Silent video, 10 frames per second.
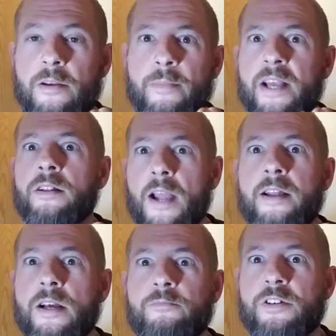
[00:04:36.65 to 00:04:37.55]
It may
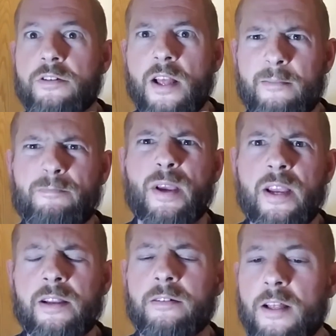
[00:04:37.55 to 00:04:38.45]
end up just like
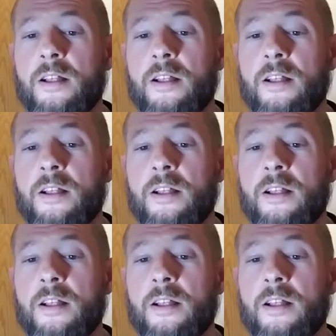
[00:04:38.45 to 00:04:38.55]
being